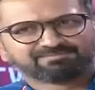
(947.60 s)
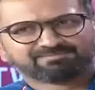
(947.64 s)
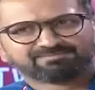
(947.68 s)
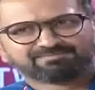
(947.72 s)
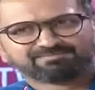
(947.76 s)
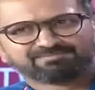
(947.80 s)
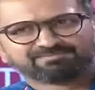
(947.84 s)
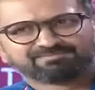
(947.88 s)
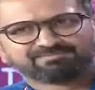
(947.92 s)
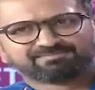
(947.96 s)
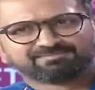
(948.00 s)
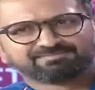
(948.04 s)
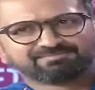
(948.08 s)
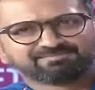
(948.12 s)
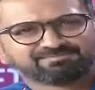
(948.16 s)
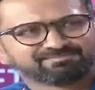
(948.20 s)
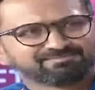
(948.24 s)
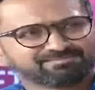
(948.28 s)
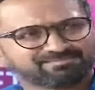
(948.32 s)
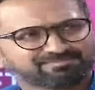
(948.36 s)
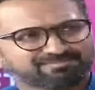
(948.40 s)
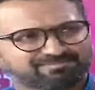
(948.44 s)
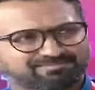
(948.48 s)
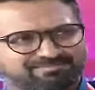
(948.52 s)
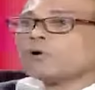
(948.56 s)
be more
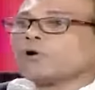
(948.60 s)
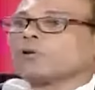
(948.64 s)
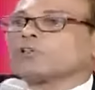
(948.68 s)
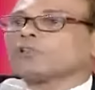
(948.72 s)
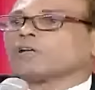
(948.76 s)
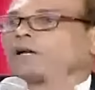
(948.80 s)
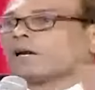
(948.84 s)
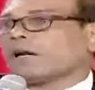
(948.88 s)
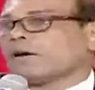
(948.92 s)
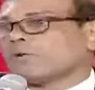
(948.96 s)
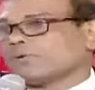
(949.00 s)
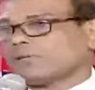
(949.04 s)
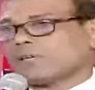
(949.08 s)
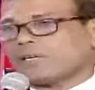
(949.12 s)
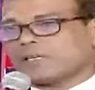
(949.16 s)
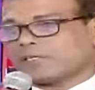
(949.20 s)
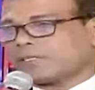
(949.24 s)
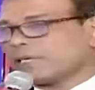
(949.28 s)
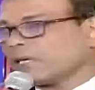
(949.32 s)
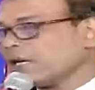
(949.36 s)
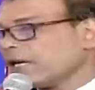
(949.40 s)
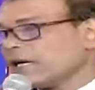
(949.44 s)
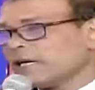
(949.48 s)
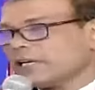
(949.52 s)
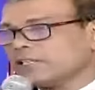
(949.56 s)
chaos all around
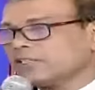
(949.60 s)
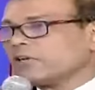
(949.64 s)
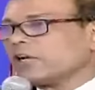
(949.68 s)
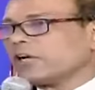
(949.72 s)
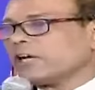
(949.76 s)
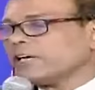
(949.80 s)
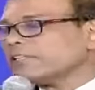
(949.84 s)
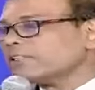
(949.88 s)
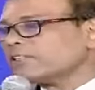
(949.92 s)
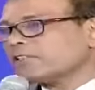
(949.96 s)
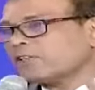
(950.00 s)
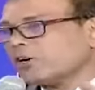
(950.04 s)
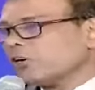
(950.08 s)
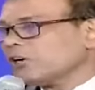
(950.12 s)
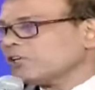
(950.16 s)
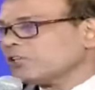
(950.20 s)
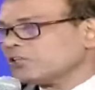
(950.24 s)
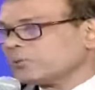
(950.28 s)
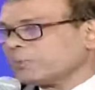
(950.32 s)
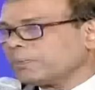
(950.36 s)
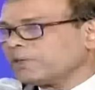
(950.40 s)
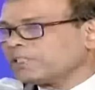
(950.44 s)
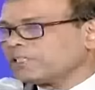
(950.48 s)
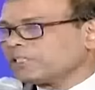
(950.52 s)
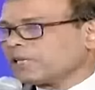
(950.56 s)
us. So it's going
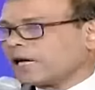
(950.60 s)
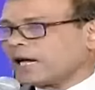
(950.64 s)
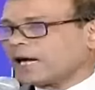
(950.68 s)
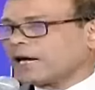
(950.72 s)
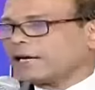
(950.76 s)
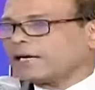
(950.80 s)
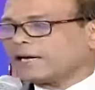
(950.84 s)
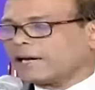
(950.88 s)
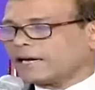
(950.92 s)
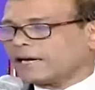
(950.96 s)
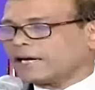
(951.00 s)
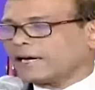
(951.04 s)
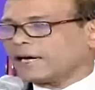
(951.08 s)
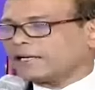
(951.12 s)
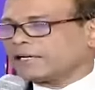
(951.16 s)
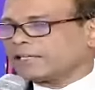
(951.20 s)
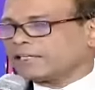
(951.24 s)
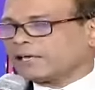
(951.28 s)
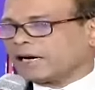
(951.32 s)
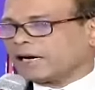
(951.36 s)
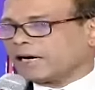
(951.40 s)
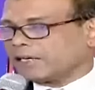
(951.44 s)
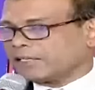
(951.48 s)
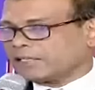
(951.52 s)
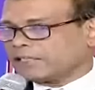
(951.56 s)
to be sad, and
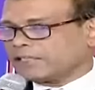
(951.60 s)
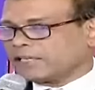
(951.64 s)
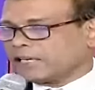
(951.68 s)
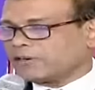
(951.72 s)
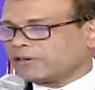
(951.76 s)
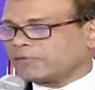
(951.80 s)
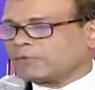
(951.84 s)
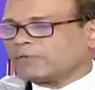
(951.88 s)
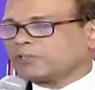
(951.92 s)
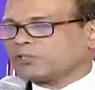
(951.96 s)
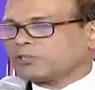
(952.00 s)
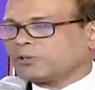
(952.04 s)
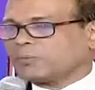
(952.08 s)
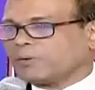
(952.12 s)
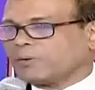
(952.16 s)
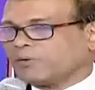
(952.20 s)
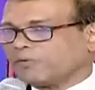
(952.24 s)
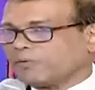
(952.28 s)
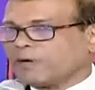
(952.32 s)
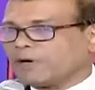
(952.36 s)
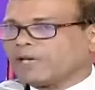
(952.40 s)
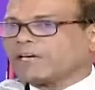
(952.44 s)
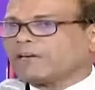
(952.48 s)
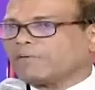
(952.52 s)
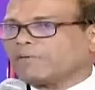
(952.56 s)
I think we should be
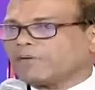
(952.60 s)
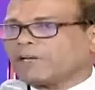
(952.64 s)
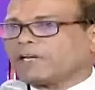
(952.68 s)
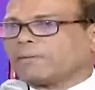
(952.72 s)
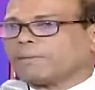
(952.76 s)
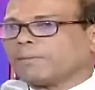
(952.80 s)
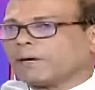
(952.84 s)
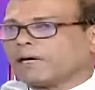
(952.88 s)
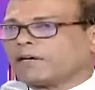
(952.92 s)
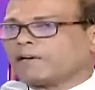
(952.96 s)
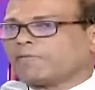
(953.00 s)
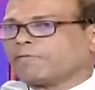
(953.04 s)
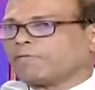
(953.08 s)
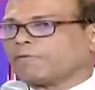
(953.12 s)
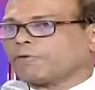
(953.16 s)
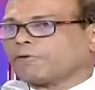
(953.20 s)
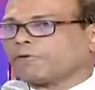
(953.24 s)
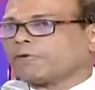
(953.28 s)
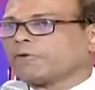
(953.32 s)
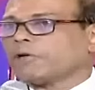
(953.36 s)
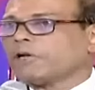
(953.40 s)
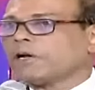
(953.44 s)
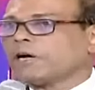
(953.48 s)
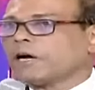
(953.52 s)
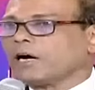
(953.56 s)
very, very
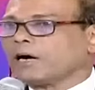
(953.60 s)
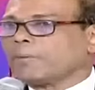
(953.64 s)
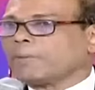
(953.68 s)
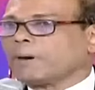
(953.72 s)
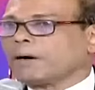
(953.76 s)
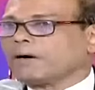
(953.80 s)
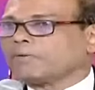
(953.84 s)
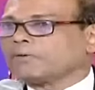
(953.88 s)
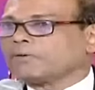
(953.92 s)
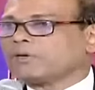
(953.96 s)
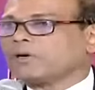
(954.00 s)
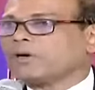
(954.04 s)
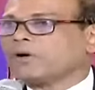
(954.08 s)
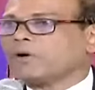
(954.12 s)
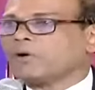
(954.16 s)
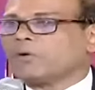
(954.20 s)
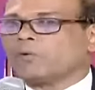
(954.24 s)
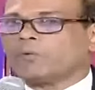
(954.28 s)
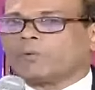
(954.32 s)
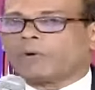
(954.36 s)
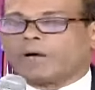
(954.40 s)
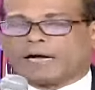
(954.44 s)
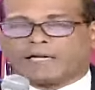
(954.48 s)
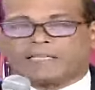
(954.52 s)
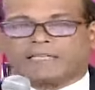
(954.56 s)
mindful about
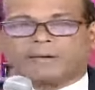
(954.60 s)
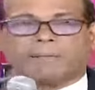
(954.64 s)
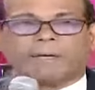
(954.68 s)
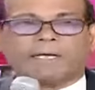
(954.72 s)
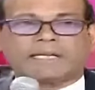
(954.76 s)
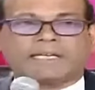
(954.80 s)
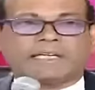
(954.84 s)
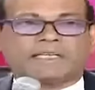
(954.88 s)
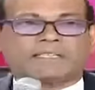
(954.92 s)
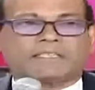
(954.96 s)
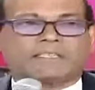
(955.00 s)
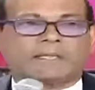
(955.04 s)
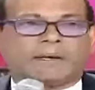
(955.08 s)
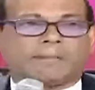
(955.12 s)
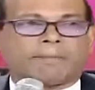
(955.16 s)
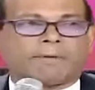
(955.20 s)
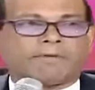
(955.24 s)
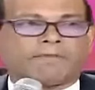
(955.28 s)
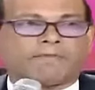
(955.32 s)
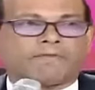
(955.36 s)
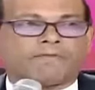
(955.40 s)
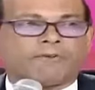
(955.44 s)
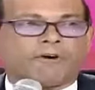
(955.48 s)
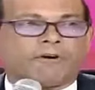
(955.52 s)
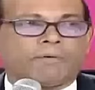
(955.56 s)
where the money is
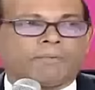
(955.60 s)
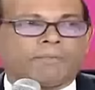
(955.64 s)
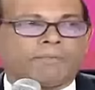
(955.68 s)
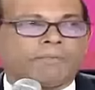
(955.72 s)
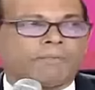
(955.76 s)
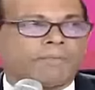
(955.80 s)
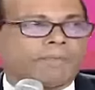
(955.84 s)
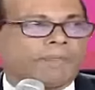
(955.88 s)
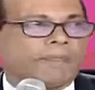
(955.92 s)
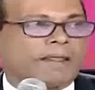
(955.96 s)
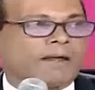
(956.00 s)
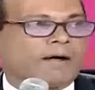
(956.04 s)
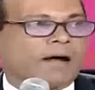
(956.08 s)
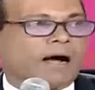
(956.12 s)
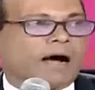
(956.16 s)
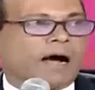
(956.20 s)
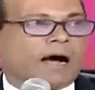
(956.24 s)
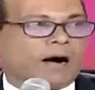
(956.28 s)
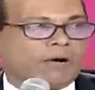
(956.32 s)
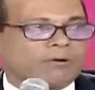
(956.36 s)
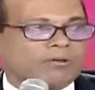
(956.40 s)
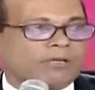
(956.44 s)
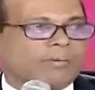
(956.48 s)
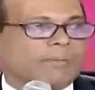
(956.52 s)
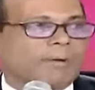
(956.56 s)
coming from,
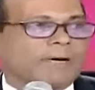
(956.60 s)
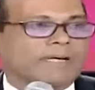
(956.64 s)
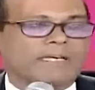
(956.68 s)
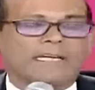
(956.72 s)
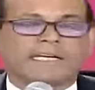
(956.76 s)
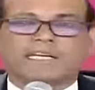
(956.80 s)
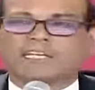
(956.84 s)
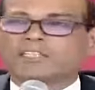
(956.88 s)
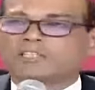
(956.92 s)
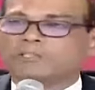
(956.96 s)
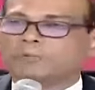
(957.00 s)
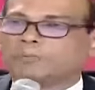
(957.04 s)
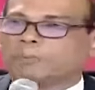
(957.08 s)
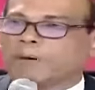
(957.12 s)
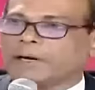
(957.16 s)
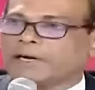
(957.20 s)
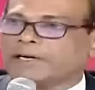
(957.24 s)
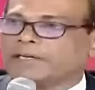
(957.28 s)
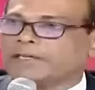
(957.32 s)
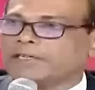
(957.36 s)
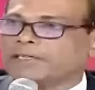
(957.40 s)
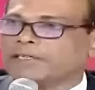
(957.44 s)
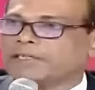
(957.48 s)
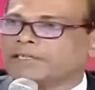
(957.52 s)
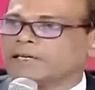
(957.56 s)
how the money is
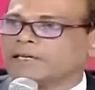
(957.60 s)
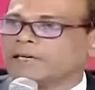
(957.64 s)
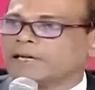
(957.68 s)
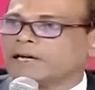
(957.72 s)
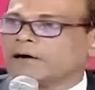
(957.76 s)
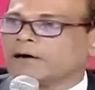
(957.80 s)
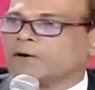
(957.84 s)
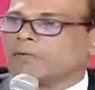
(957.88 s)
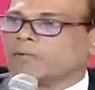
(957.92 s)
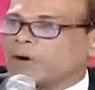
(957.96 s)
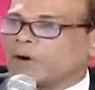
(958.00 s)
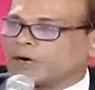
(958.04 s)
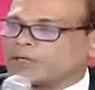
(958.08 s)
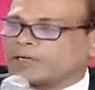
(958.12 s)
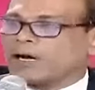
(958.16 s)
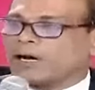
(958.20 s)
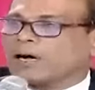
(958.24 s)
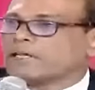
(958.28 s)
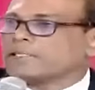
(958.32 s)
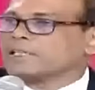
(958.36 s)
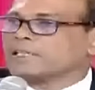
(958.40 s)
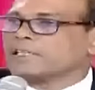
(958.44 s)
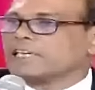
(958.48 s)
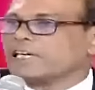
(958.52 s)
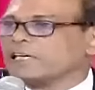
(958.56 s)
spent, what
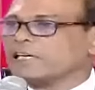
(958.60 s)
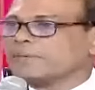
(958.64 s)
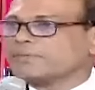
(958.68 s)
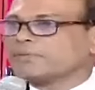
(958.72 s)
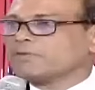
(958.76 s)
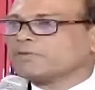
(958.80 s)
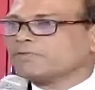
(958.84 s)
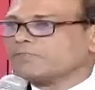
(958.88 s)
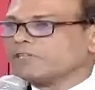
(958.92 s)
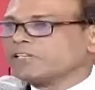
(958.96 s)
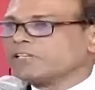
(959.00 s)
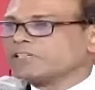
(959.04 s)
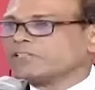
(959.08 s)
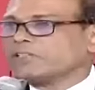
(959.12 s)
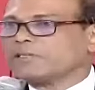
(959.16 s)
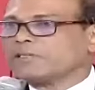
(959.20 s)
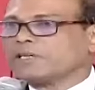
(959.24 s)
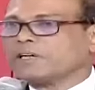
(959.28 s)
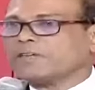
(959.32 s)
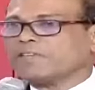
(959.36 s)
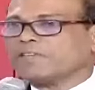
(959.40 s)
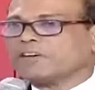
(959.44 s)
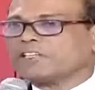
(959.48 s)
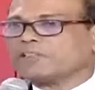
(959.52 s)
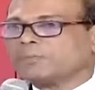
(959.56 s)
are the terms of these
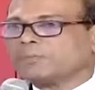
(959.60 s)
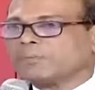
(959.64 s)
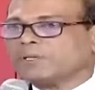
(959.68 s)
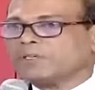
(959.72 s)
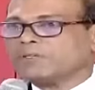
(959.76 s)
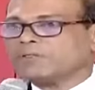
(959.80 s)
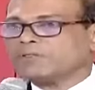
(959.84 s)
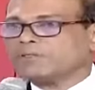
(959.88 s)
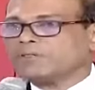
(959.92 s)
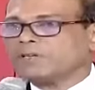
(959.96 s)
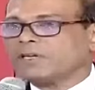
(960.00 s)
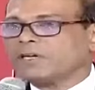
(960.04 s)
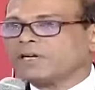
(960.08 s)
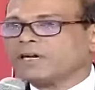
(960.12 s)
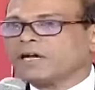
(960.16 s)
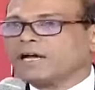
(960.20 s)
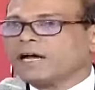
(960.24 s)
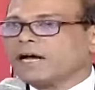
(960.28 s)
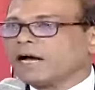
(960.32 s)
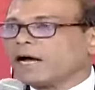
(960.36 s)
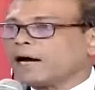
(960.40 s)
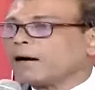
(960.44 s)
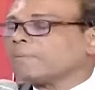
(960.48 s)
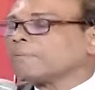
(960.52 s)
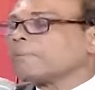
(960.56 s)
investments.
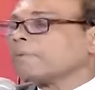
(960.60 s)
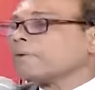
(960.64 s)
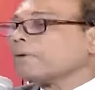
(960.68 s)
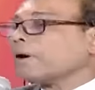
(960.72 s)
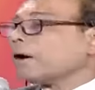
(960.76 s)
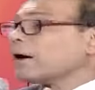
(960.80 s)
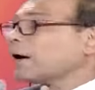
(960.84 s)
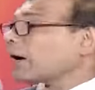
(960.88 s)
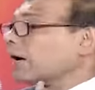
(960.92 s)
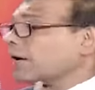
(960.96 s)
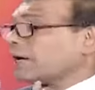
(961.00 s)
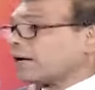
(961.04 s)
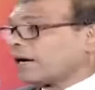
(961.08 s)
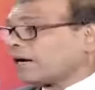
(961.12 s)
And